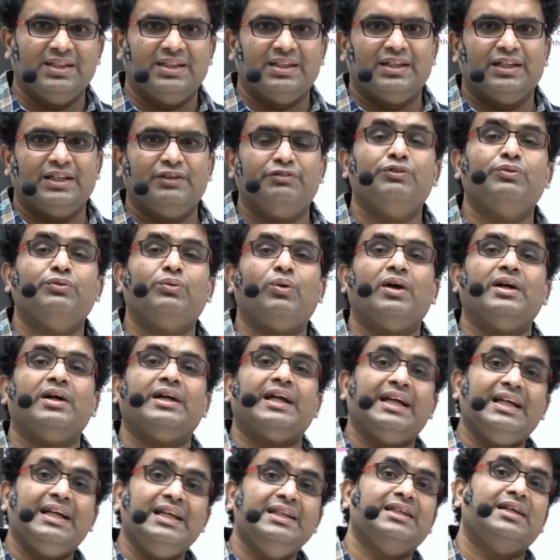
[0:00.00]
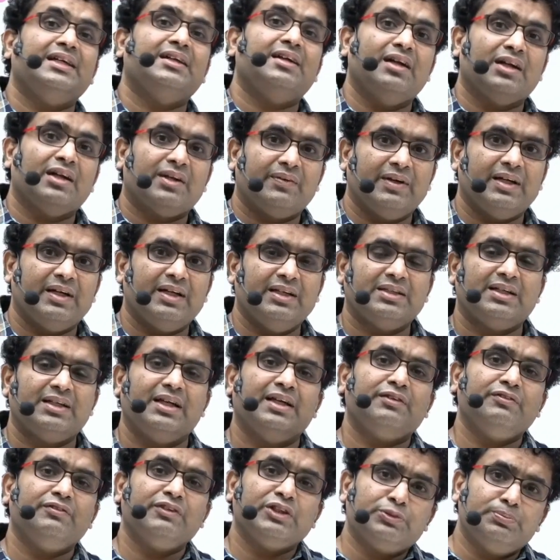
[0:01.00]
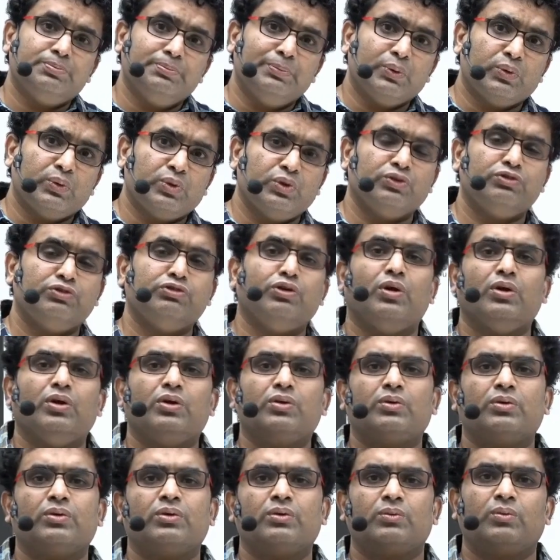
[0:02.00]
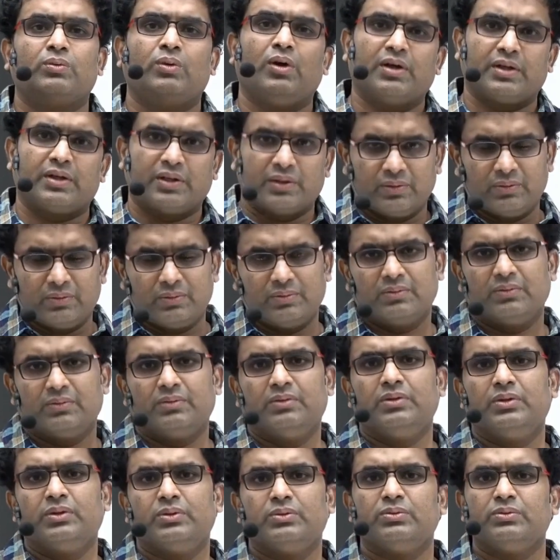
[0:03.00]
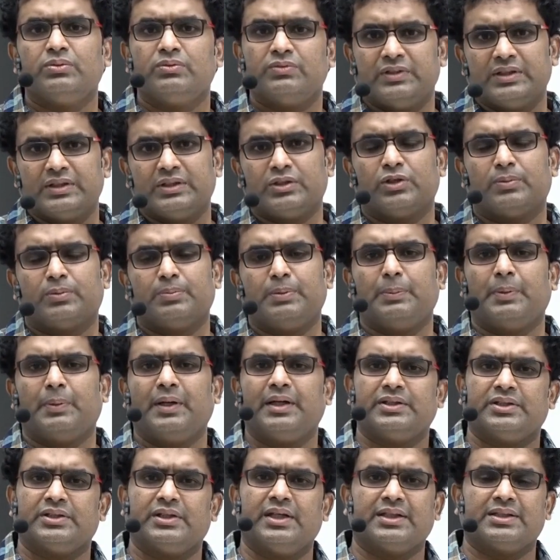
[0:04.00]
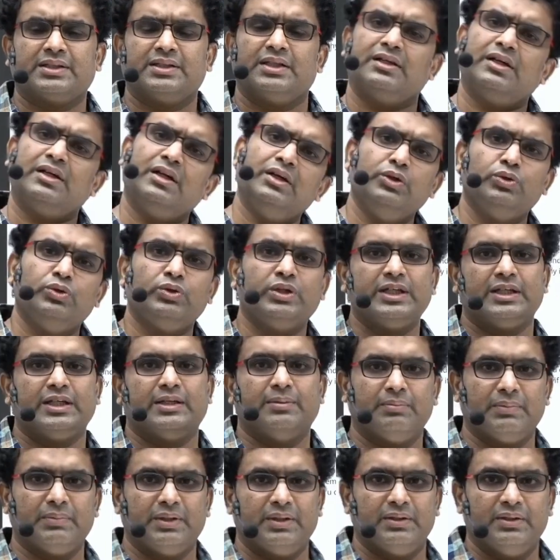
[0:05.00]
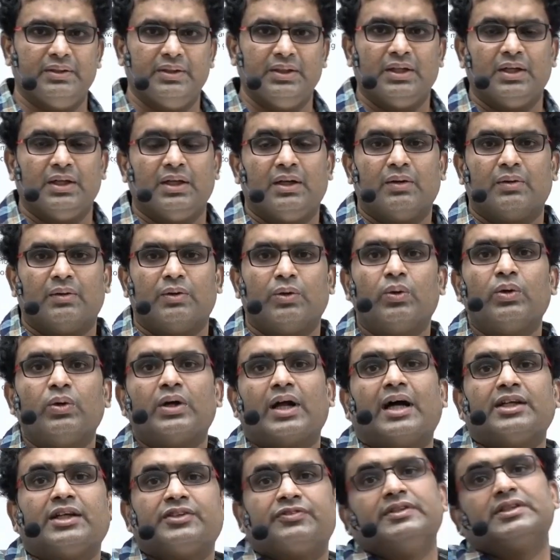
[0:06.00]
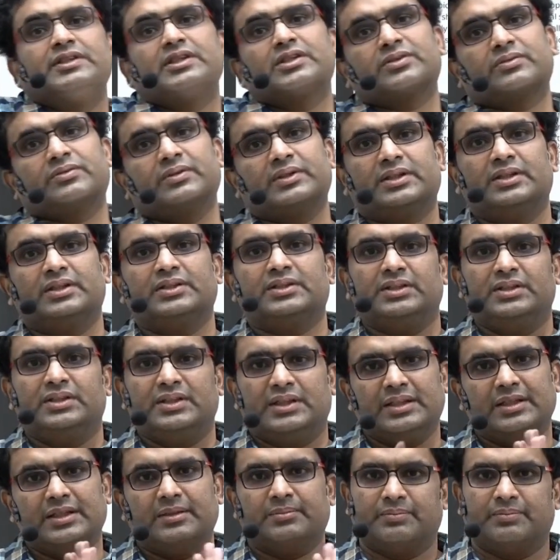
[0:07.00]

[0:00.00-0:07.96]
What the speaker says: If you want any general queries like which book to follow, what to do with your preparation, etc., you DM me. Don't ask physics questions in DM.